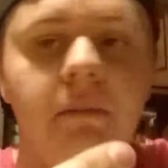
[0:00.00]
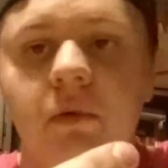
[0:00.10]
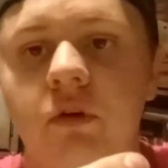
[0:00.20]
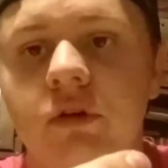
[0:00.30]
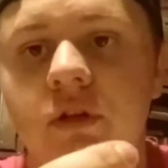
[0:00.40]

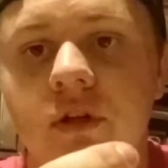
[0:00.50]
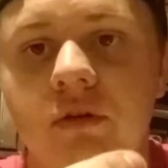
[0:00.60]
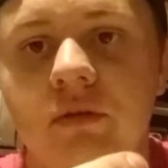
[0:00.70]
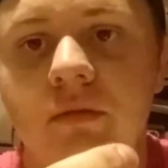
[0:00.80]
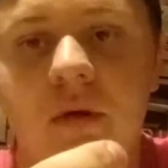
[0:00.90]
going
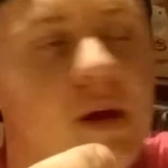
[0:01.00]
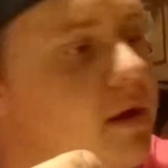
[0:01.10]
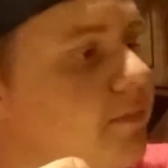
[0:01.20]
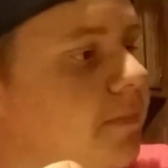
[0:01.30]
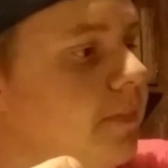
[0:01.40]
to uh,
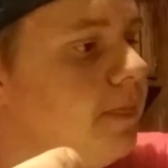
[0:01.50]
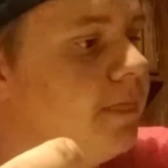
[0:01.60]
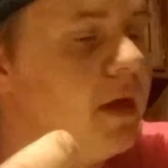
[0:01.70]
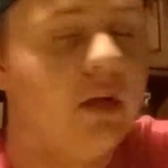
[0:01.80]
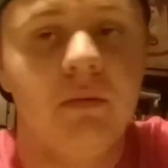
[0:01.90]

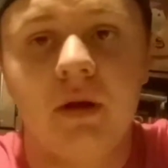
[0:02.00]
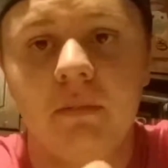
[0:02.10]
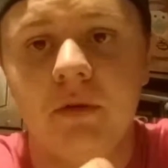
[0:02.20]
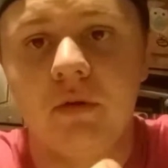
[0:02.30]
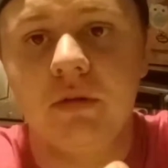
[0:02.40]
tell you what I'm
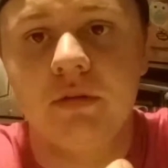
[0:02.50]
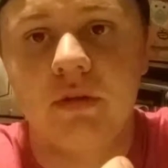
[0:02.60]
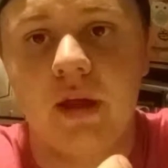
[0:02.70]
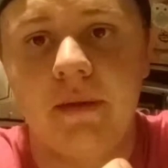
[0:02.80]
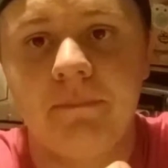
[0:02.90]
doing
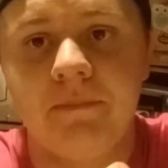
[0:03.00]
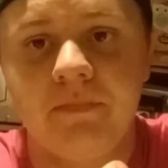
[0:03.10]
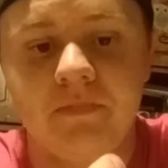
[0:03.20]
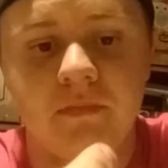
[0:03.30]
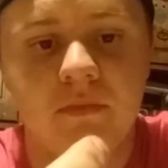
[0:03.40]
today.
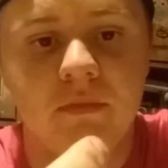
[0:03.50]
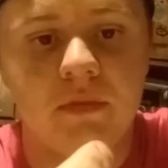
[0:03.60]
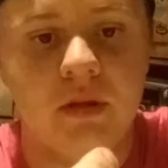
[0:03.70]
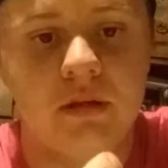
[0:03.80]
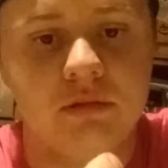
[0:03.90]

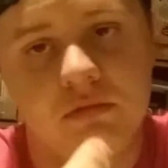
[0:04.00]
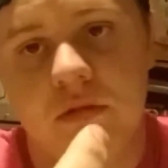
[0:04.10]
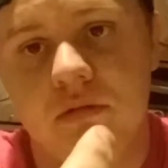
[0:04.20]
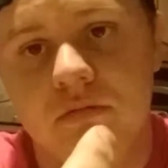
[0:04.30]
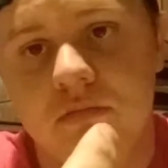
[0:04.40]

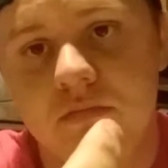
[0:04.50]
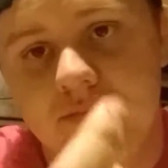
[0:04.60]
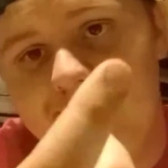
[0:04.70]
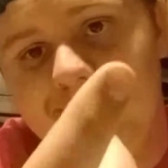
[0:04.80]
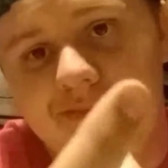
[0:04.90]
well,
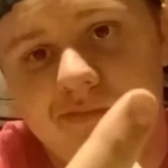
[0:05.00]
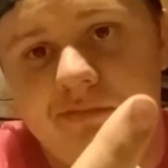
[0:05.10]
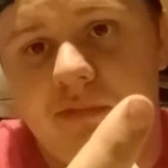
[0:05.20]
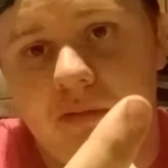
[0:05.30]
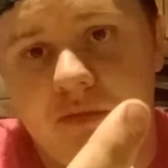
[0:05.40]

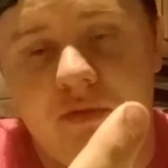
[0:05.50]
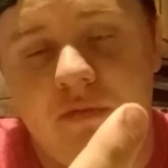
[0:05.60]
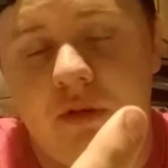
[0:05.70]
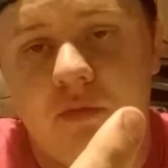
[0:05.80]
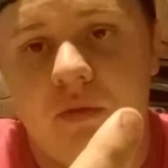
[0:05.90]
probably to
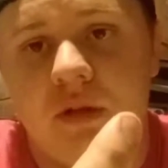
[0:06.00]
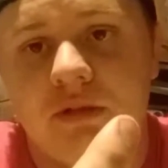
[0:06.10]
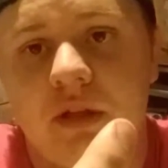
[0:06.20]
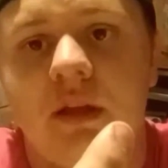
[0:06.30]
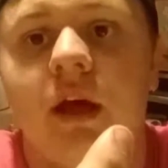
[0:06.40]
figure when I
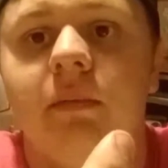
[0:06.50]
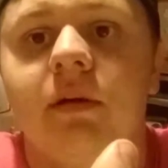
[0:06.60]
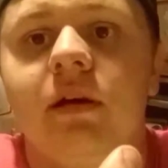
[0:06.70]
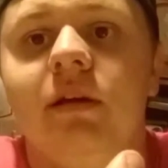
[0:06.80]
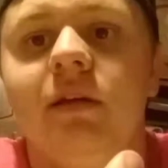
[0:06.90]
said that,
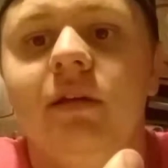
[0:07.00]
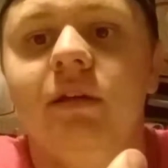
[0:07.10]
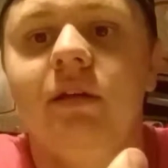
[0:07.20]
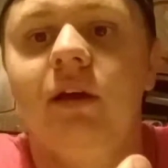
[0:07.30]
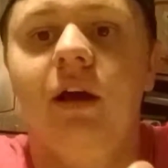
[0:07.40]
but
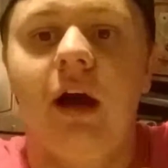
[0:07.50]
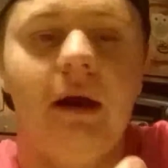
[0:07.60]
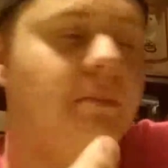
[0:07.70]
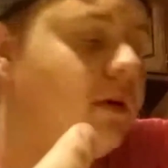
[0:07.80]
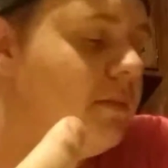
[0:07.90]

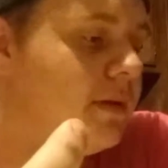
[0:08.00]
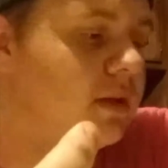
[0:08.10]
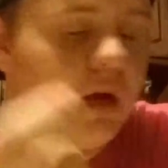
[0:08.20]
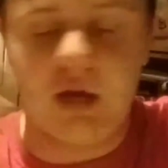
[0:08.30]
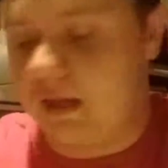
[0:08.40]
I'm going to be
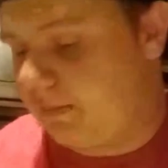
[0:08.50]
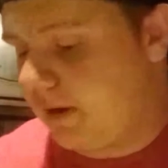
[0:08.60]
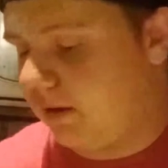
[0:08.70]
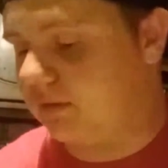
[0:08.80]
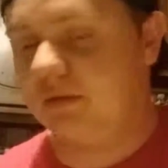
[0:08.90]
talking
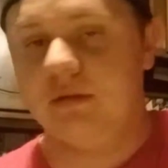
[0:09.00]
about